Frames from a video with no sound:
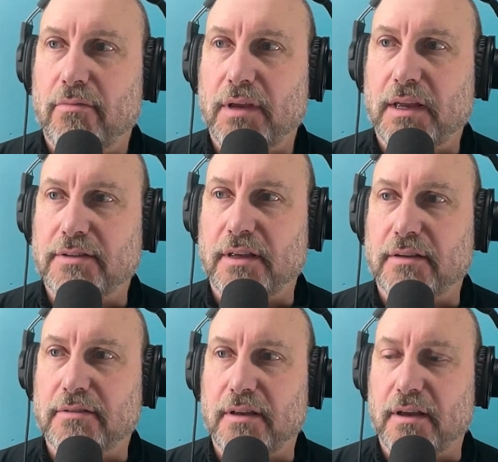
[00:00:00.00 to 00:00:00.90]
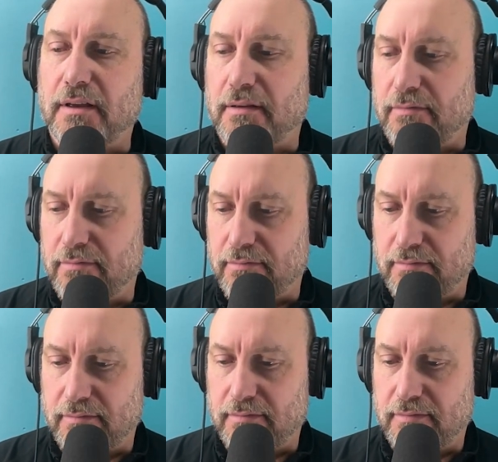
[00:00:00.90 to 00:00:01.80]
because there's a
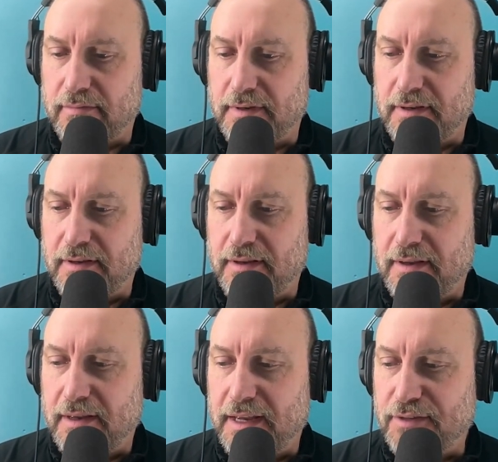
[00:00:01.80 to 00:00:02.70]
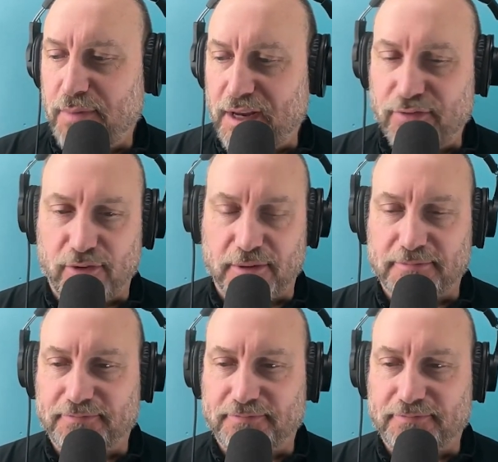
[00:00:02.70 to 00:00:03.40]
space for